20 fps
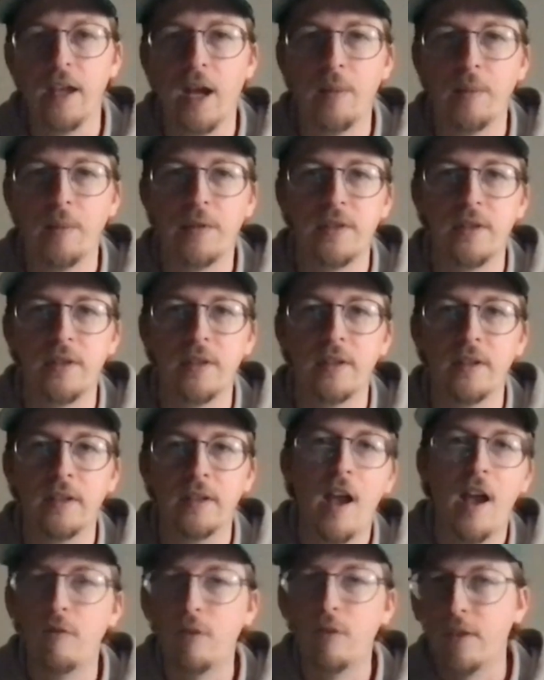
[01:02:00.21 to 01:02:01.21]
the opposite.
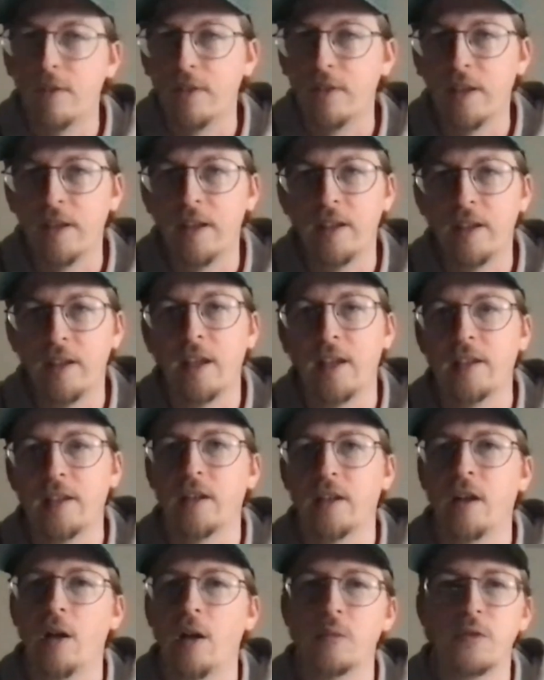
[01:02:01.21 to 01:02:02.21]
Everything
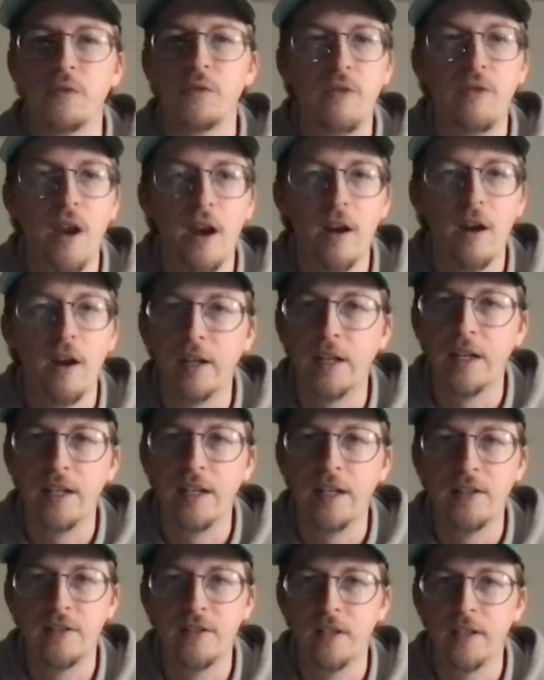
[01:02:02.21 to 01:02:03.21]
comes very
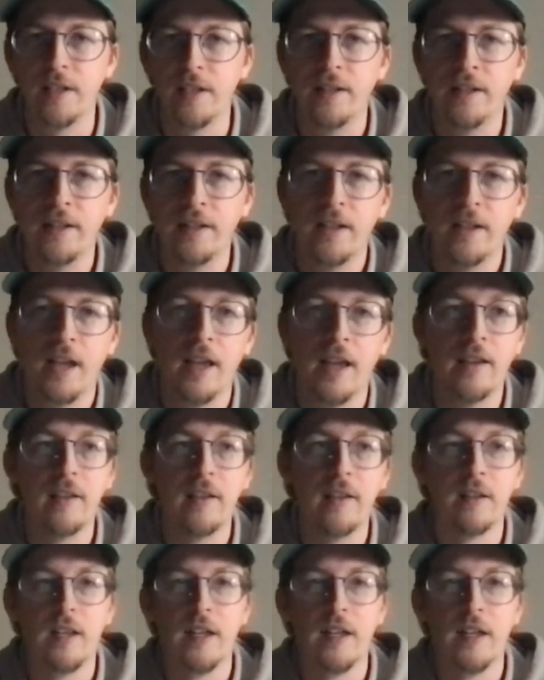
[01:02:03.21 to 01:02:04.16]
easy, and